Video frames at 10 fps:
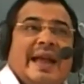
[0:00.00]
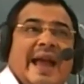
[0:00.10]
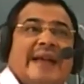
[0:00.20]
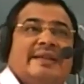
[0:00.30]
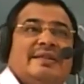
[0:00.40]

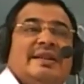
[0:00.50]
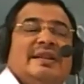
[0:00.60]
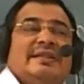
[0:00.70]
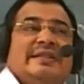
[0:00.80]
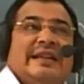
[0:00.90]
and
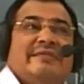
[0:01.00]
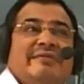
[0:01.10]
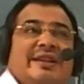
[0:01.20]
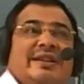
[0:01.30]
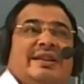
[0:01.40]
there
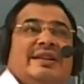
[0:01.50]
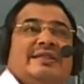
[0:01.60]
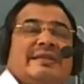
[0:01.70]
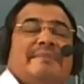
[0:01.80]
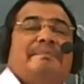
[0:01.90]
were some